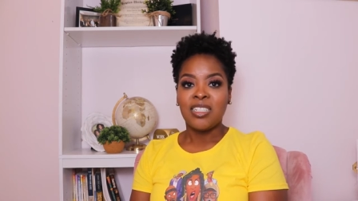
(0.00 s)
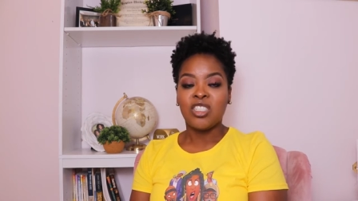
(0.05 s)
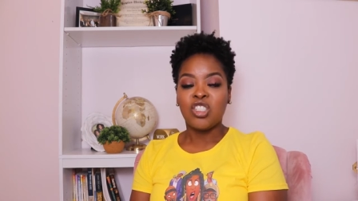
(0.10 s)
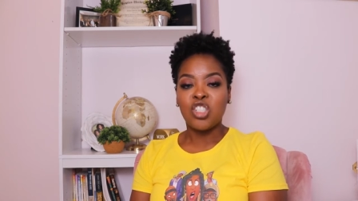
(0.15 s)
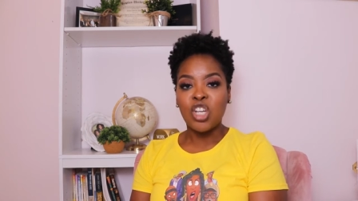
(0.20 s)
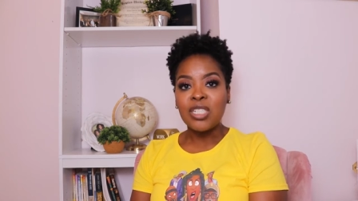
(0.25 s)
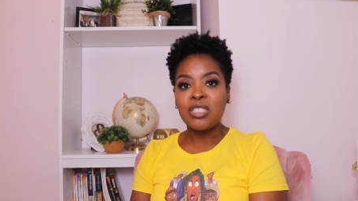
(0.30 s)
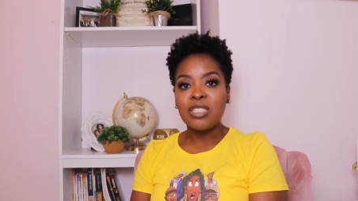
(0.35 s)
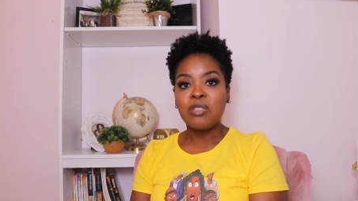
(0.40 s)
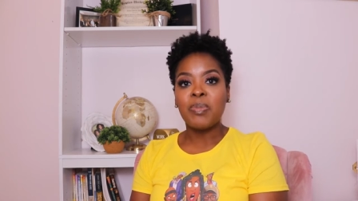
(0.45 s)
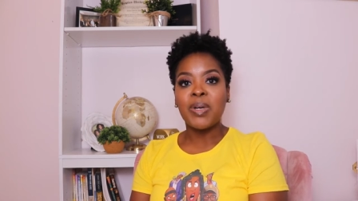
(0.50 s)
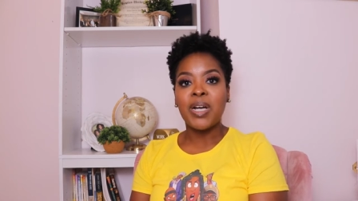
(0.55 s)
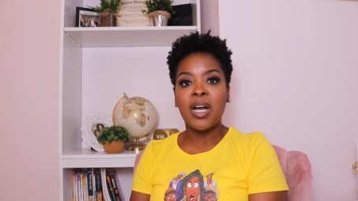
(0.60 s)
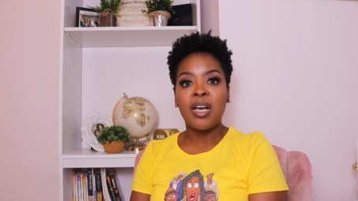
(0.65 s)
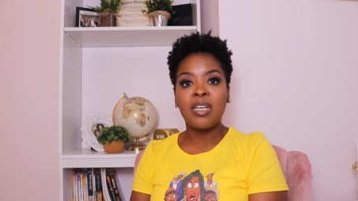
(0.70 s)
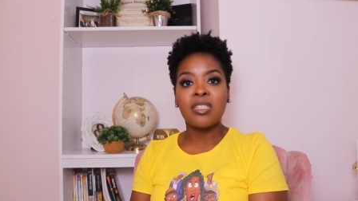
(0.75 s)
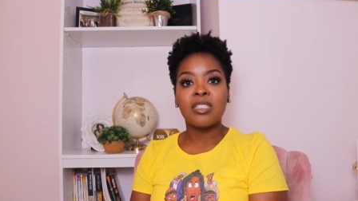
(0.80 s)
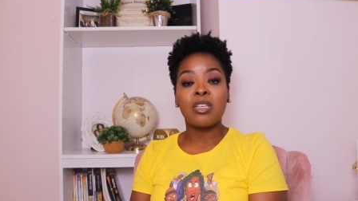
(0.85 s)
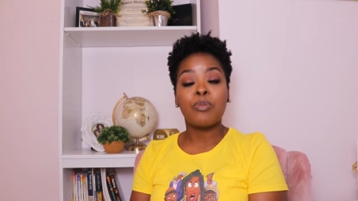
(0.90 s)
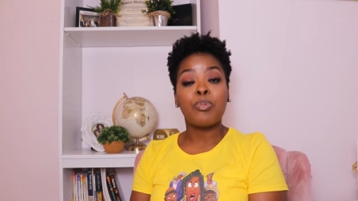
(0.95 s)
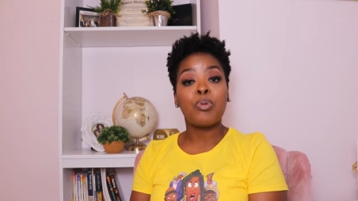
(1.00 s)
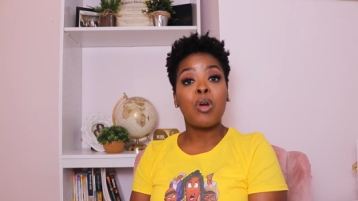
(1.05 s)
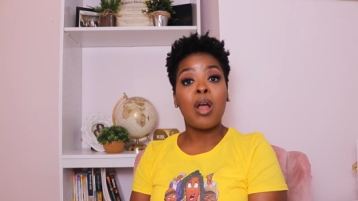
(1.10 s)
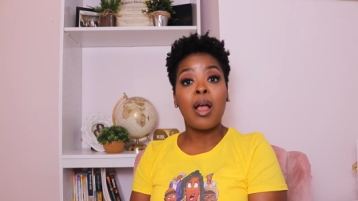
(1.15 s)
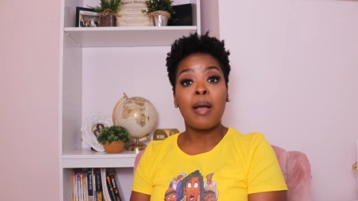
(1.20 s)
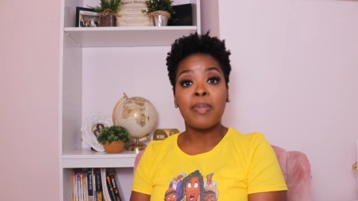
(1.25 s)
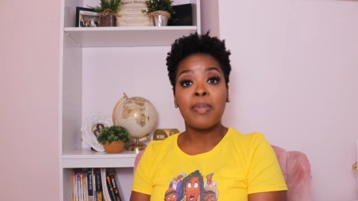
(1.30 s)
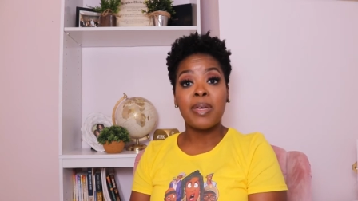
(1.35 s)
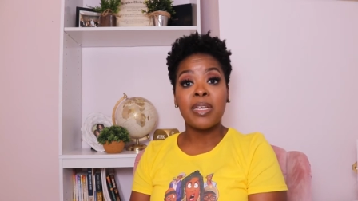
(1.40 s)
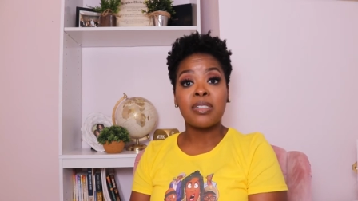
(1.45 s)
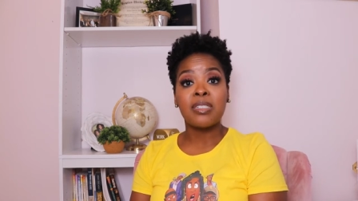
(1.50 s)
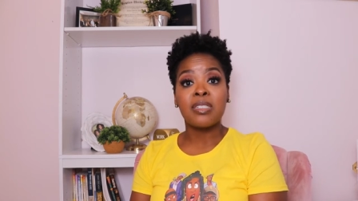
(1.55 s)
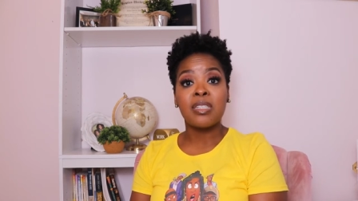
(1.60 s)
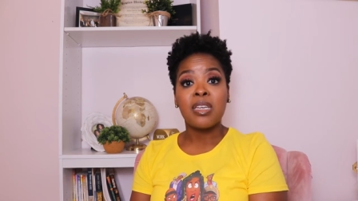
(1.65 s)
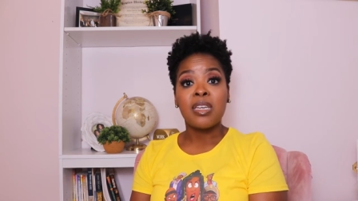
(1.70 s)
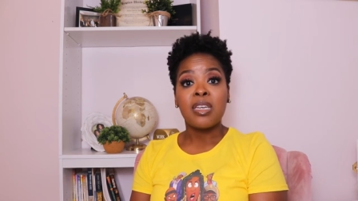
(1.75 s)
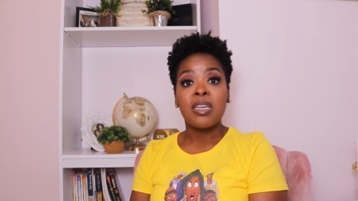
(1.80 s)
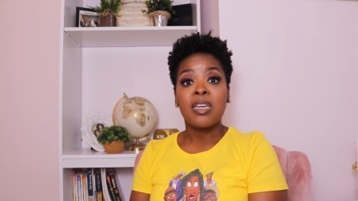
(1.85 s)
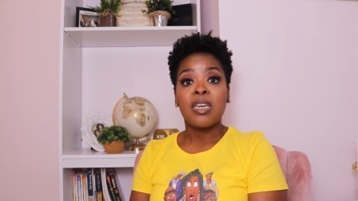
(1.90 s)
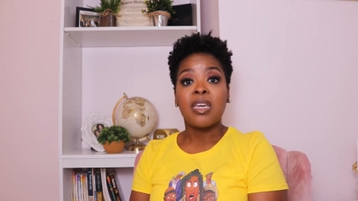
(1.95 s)
Just because the promise
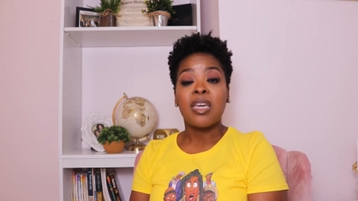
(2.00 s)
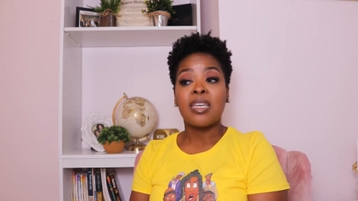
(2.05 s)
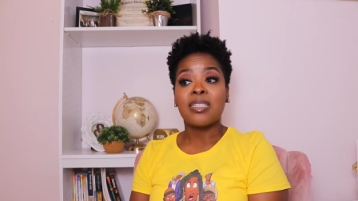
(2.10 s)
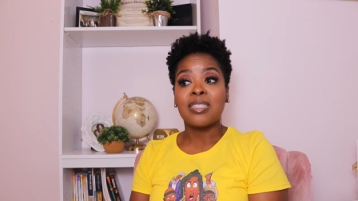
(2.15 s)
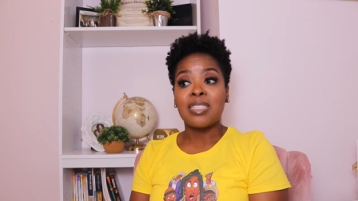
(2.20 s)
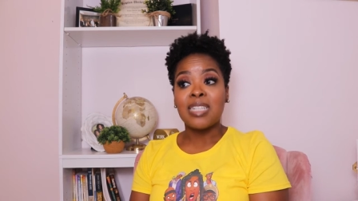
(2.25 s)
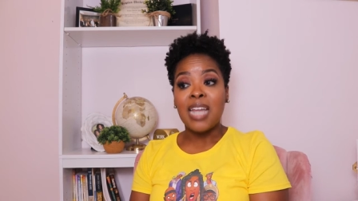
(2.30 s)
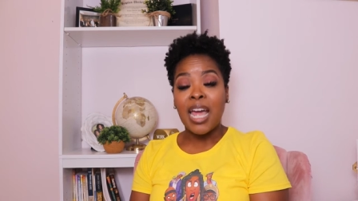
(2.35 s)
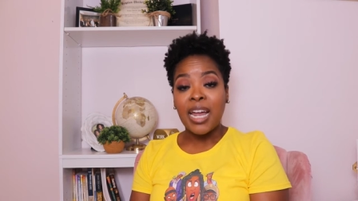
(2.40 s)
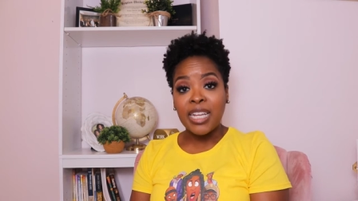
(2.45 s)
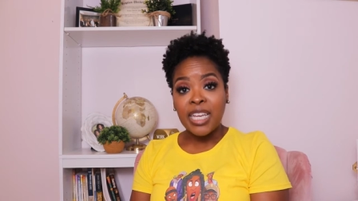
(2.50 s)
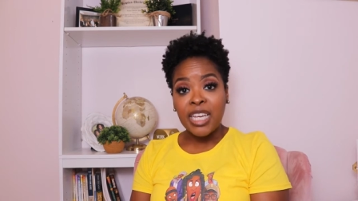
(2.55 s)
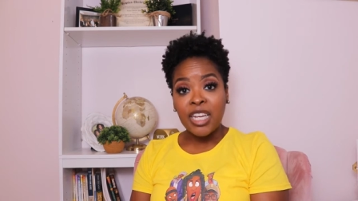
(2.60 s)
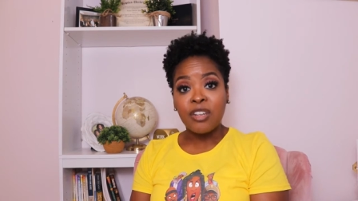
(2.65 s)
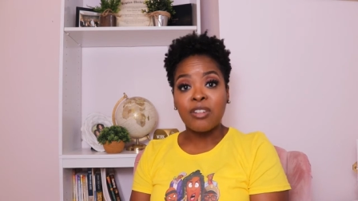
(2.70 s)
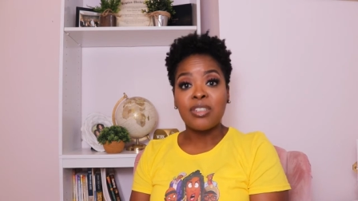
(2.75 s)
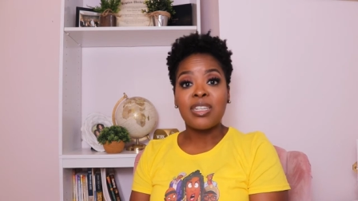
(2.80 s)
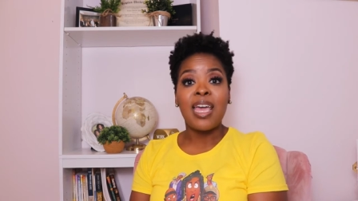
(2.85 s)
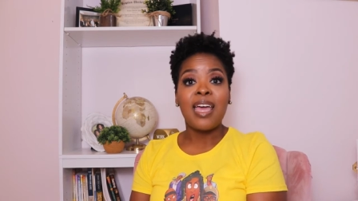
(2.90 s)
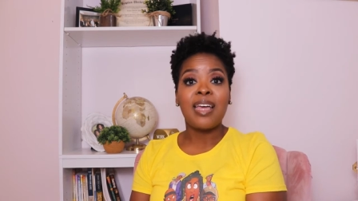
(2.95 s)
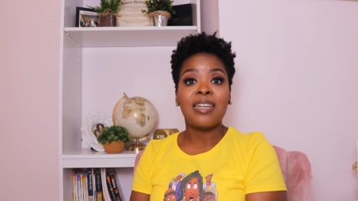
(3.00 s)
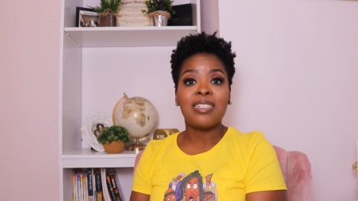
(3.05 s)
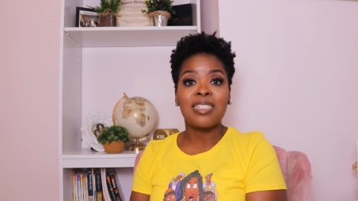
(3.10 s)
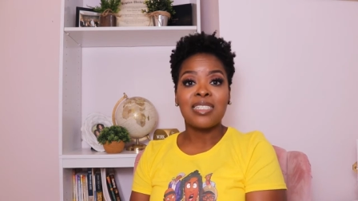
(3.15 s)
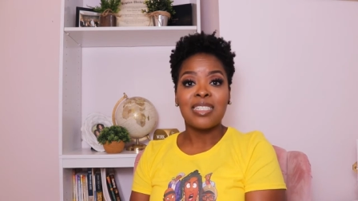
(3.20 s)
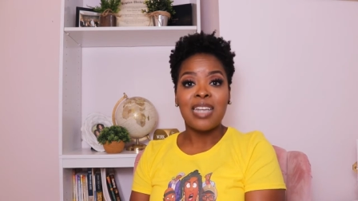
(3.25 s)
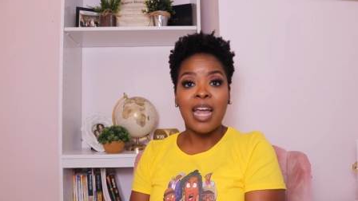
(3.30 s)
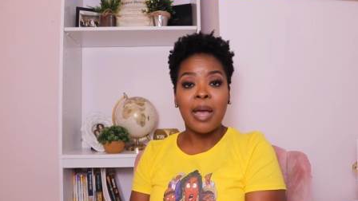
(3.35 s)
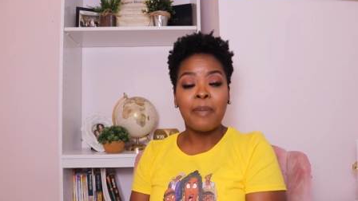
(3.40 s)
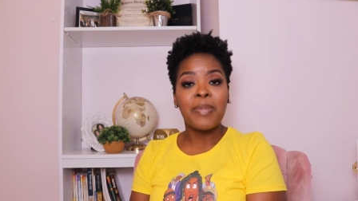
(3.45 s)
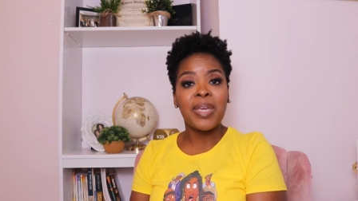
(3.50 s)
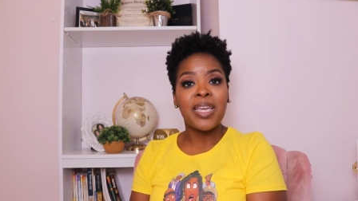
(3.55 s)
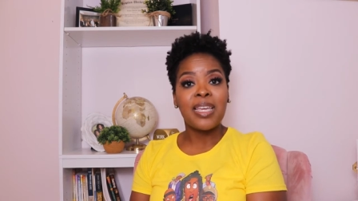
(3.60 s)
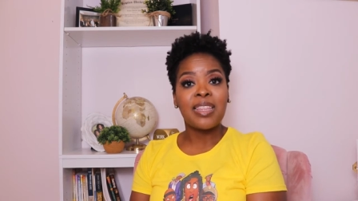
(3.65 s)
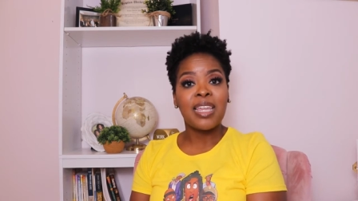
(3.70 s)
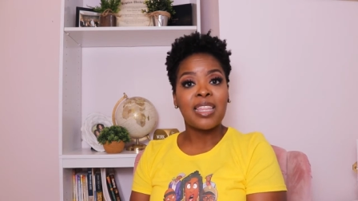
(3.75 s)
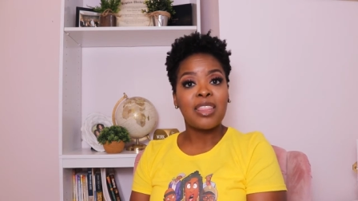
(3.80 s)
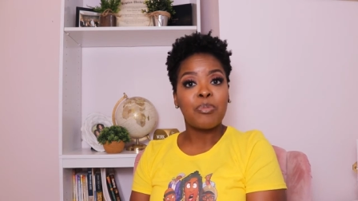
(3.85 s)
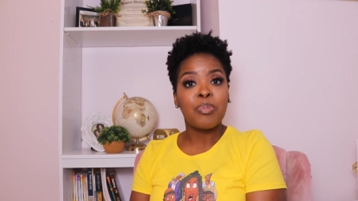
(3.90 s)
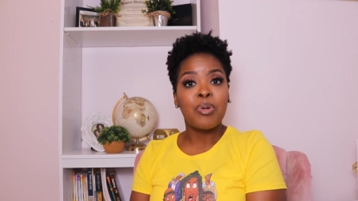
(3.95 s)
is not here yet does not mean
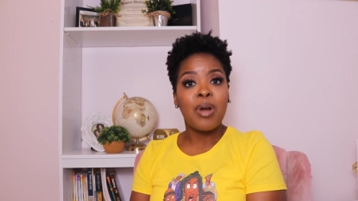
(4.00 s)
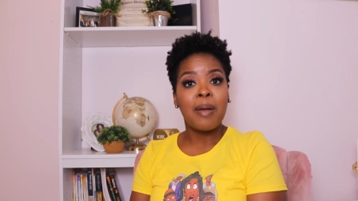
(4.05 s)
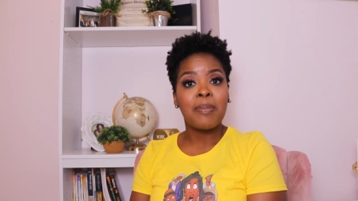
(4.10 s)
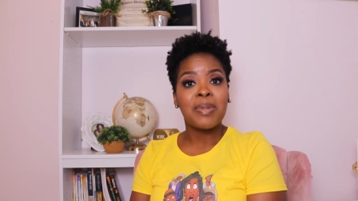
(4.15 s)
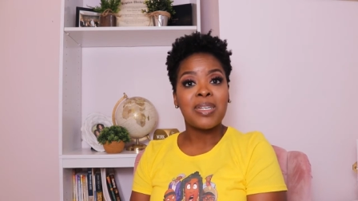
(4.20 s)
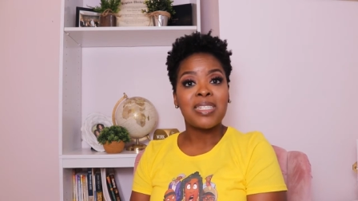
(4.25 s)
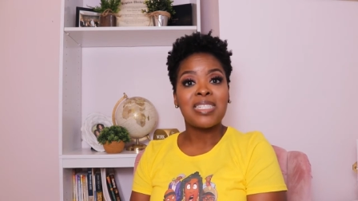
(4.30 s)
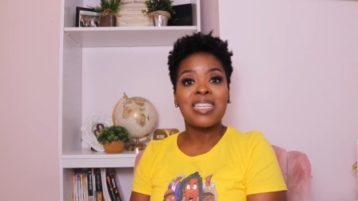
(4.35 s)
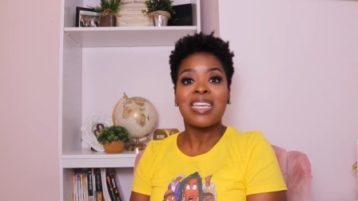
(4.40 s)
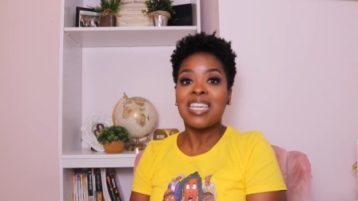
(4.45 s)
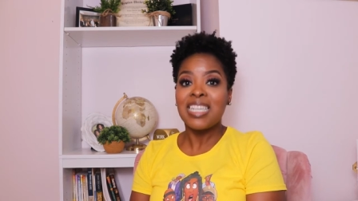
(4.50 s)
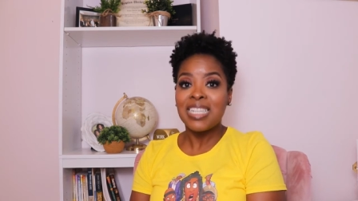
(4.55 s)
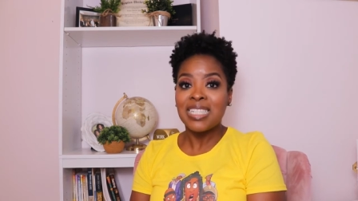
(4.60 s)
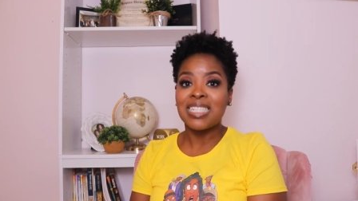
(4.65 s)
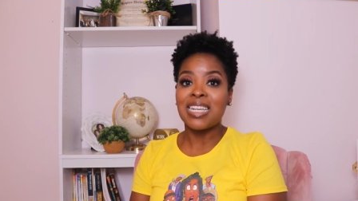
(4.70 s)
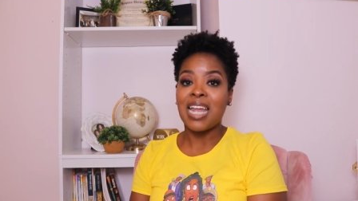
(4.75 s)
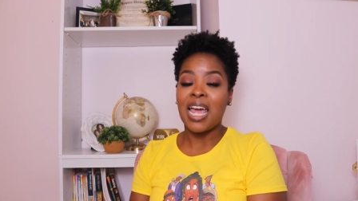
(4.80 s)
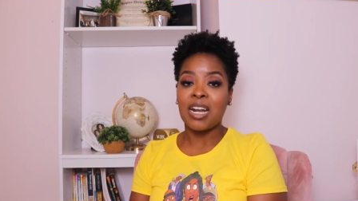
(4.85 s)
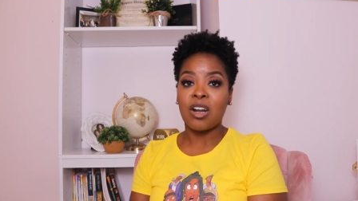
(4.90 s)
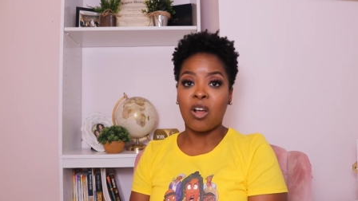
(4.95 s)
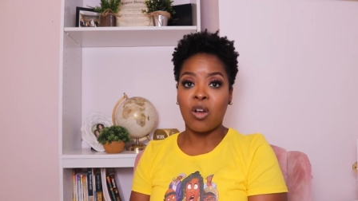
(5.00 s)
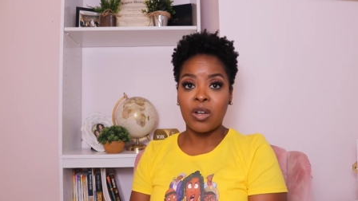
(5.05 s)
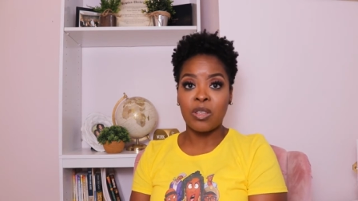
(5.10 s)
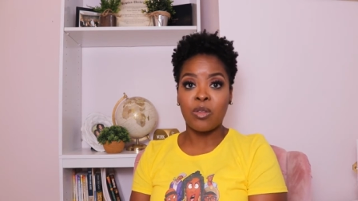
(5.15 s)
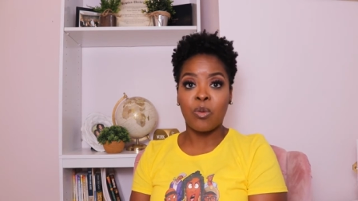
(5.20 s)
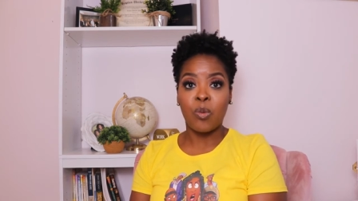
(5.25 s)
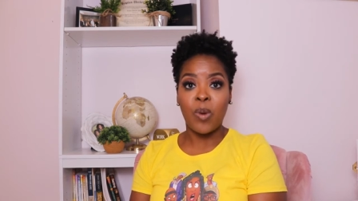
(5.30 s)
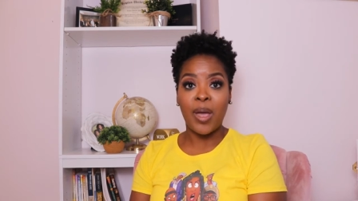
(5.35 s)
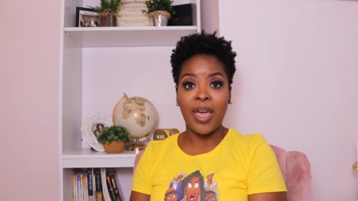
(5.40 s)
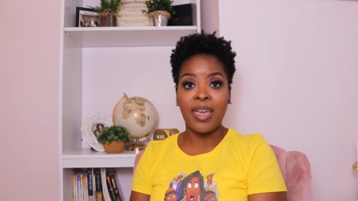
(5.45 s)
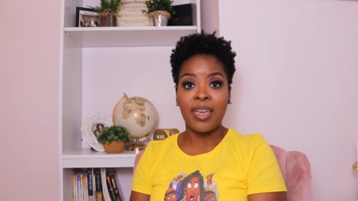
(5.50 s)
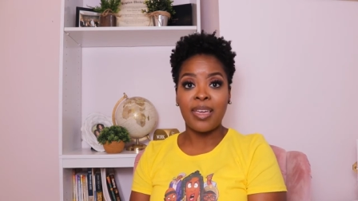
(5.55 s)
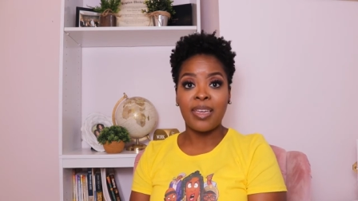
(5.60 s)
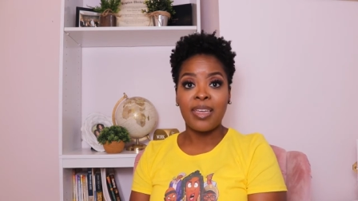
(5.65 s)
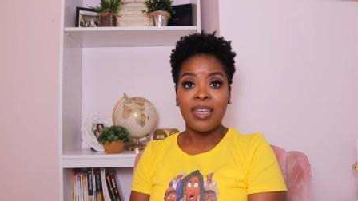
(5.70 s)
that the promise is not on the way.